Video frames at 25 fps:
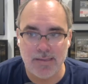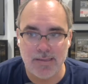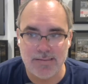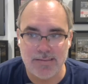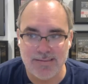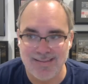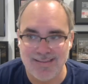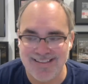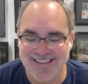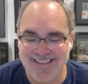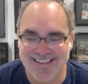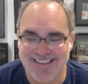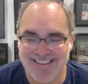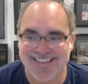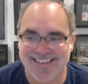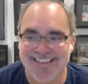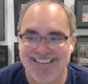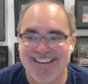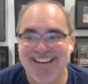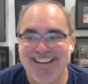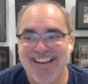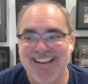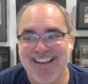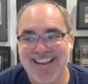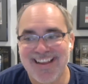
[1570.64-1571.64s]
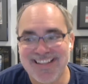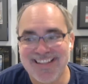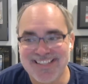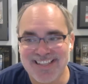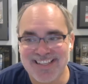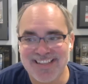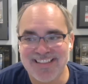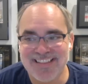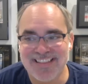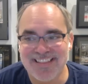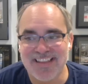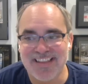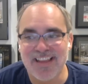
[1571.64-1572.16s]
it's
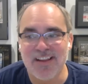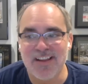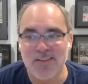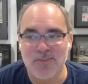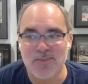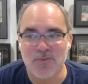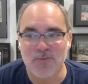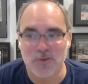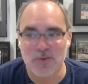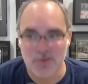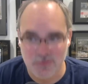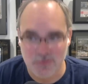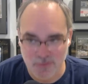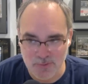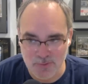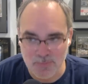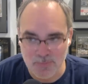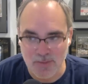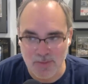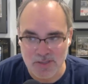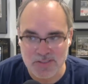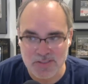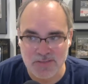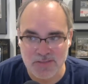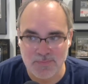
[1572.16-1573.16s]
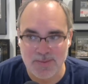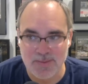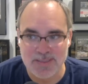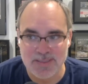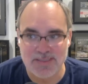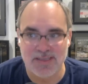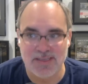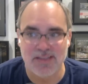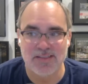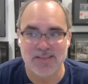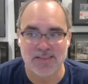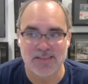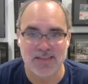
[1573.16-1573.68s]
like thinking of the first few months of my
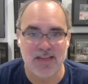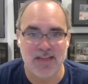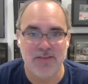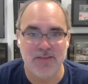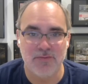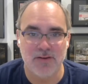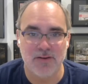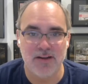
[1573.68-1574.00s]
son's life